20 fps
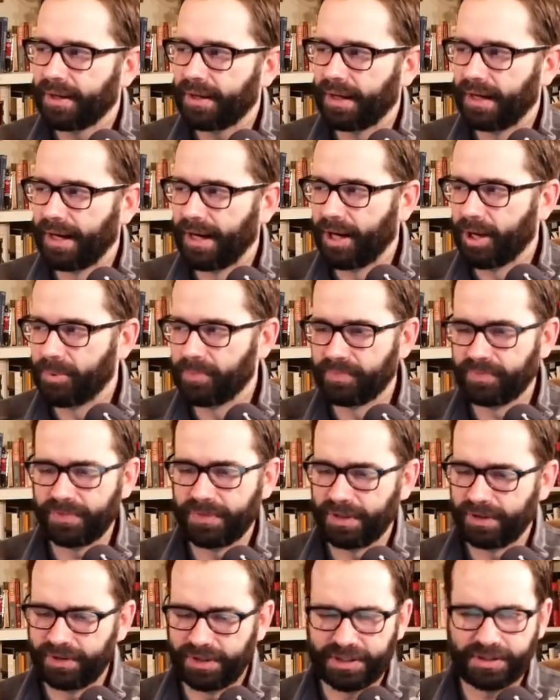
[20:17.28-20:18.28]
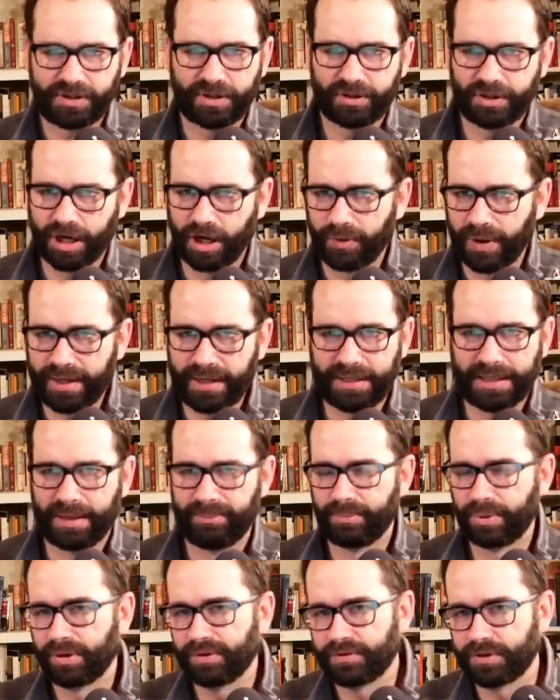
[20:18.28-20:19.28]
um, this could go any
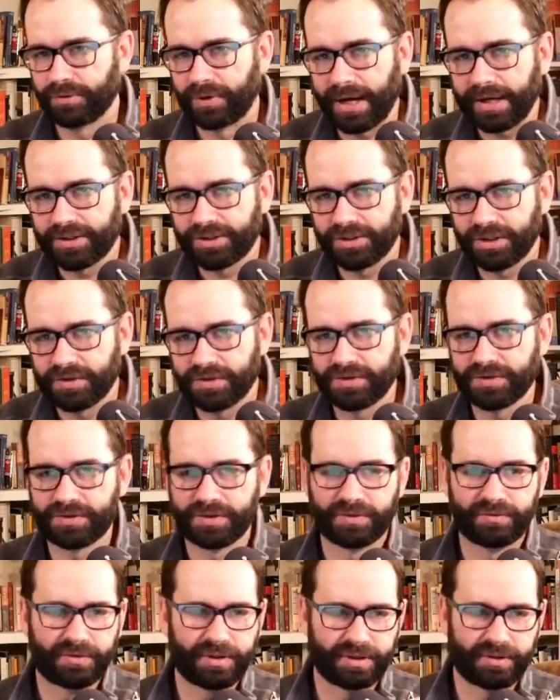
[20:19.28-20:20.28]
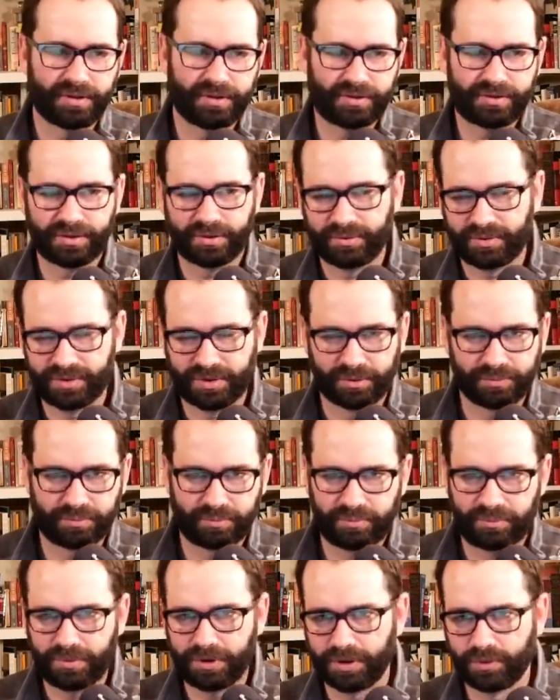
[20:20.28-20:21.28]
number of directions. And, and so, so,
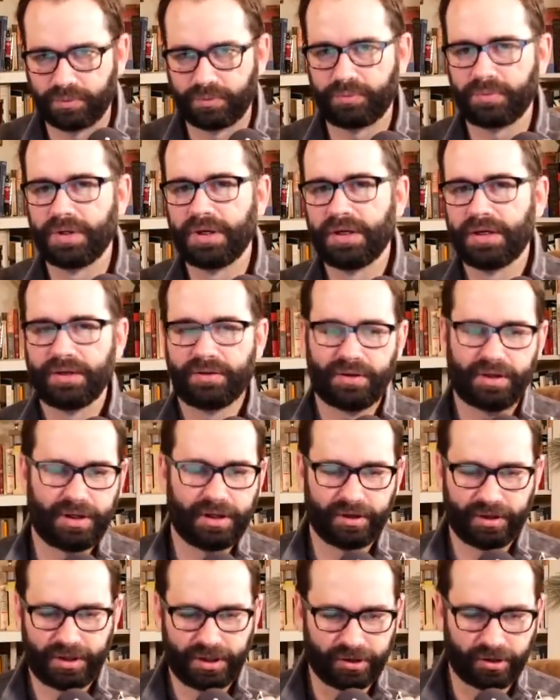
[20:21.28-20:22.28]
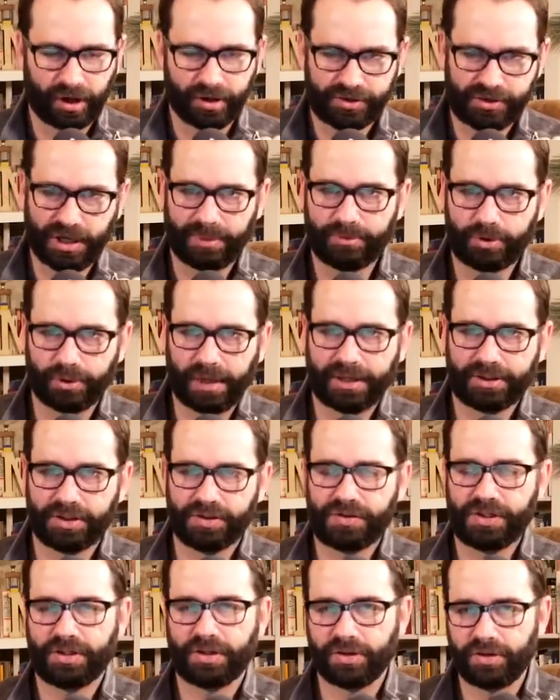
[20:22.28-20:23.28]
you know, here, here are some
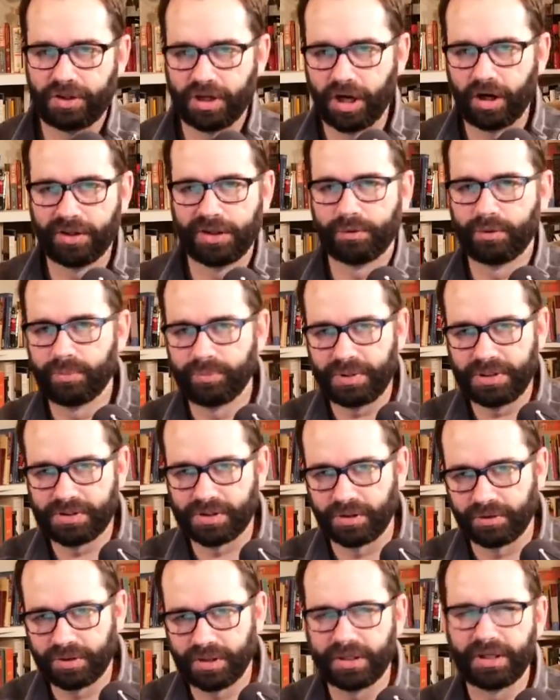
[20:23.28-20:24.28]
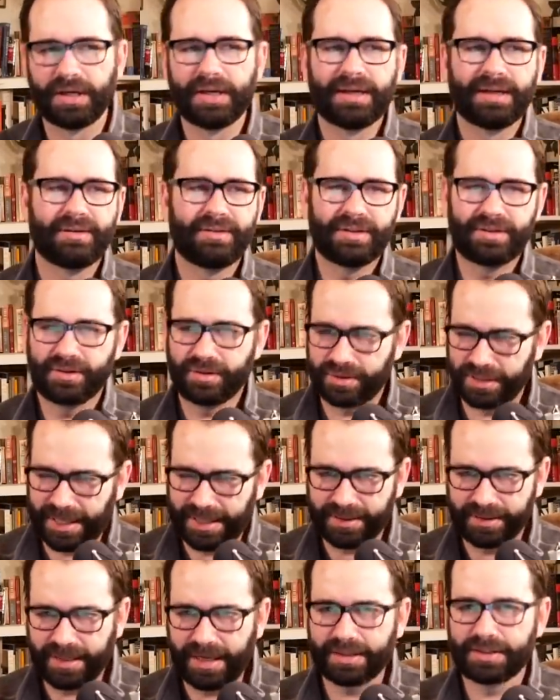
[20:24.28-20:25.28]
directions it could go that wouldn't be so good.
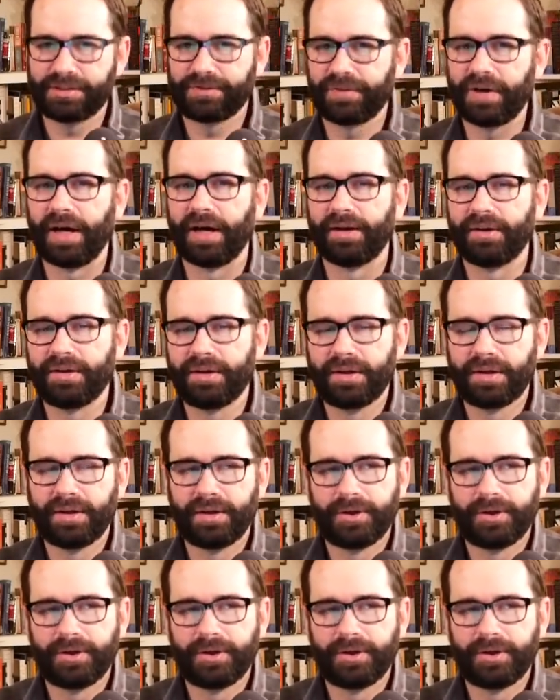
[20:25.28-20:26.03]
That, that's fine.